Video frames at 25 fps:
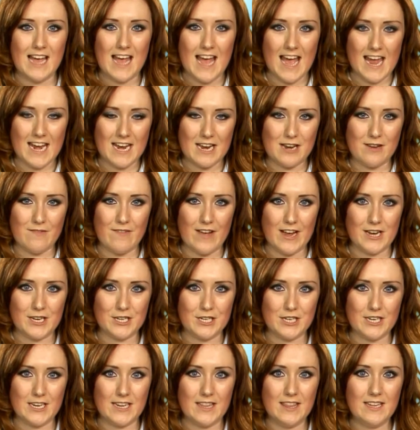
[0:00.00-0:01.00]
and
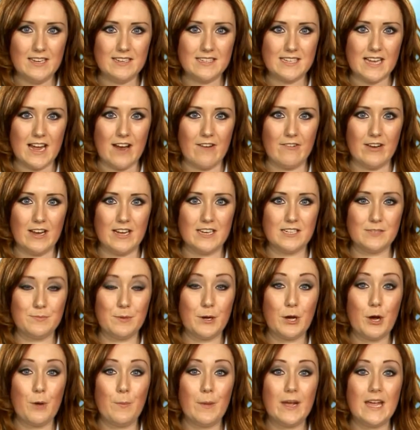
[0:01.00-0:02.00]
innovation in this area has
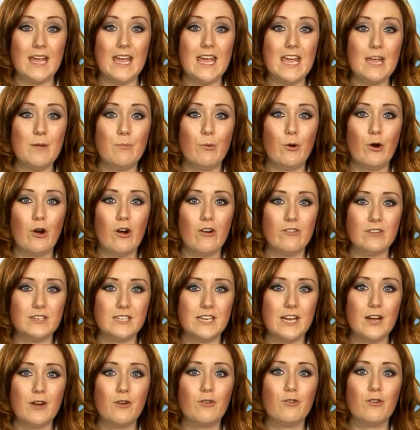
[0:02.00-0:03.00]
become a key
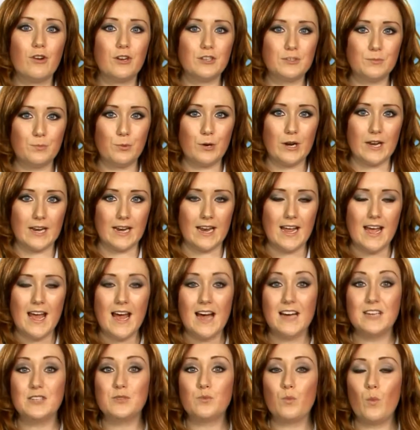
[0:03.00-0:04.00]
priority across Britain
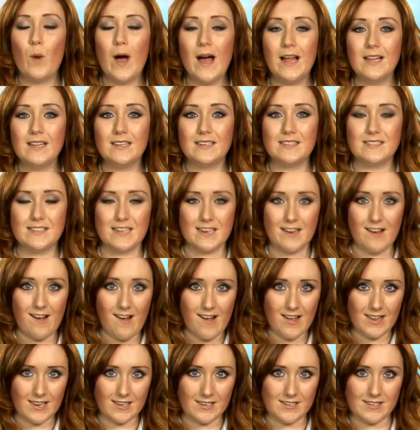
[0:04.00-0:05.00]
as well as in
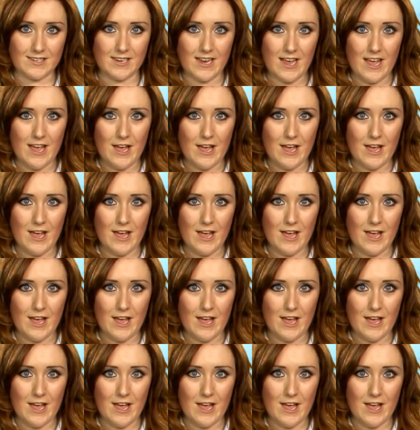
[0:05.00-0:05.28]
Ireland.